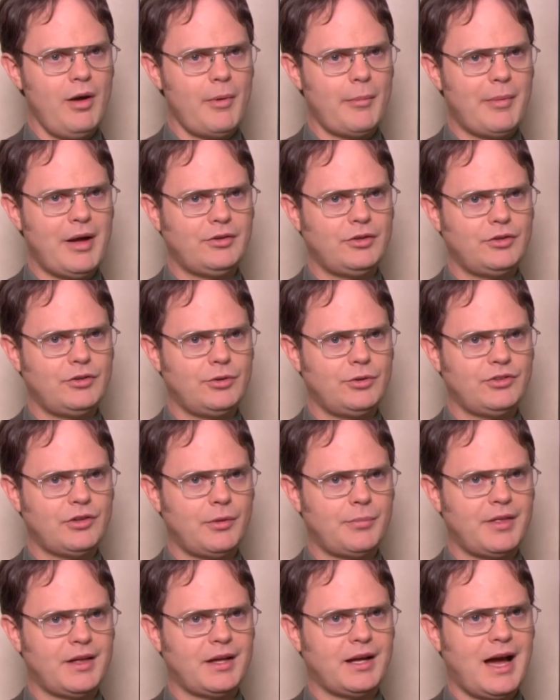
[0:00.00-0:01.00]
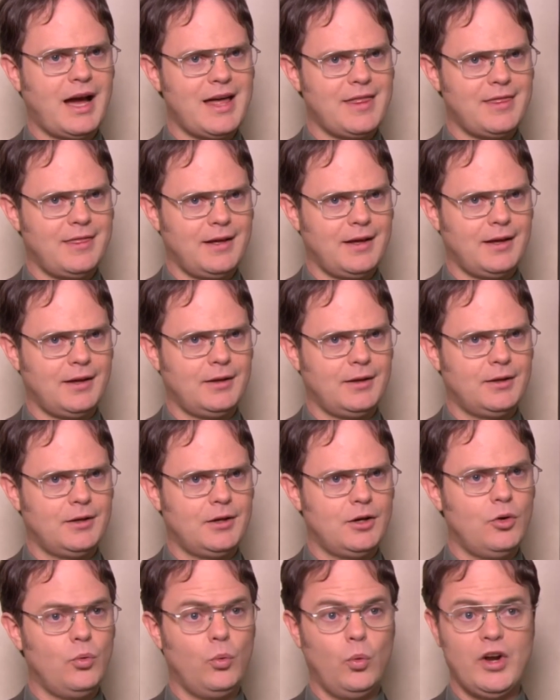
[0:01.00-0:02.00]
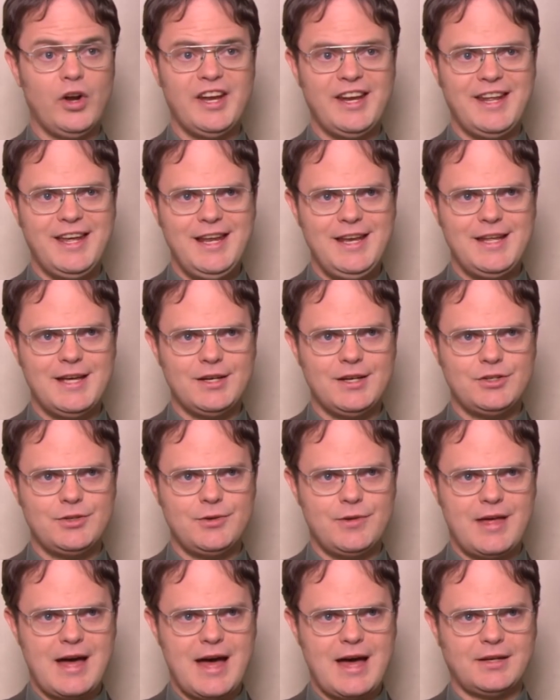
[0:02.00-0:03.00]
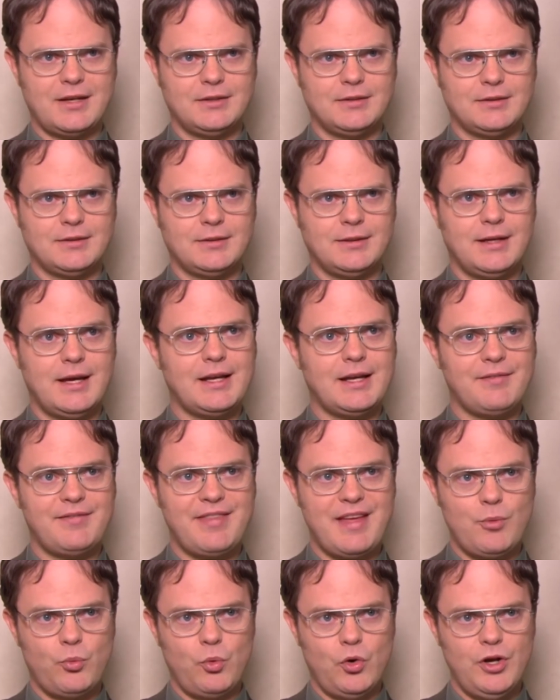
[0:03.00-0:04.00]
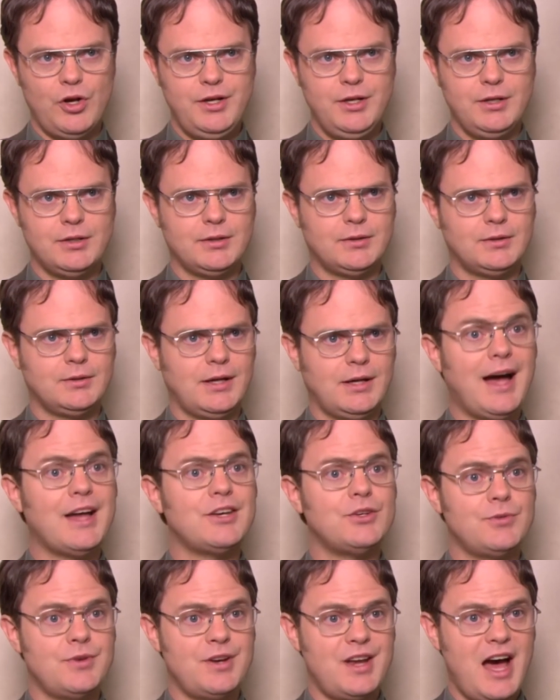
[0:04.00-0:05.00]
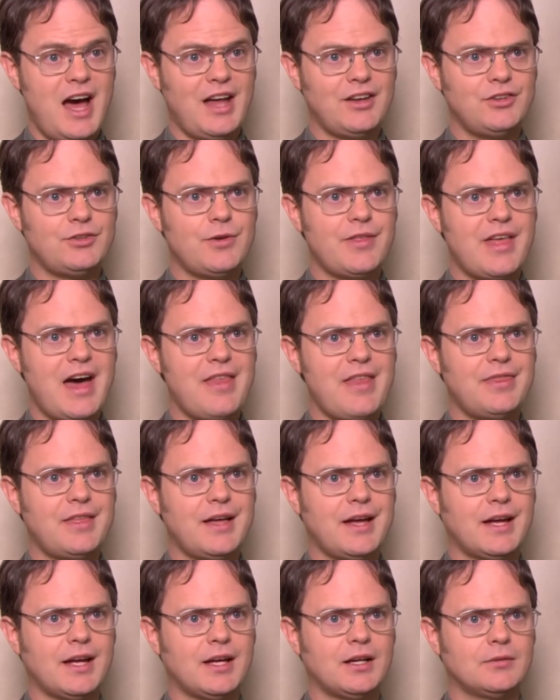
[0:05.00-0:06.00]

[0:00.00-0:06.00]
I'm about to do something, I think, would an idiot do that? And if they would, I do not do that thing.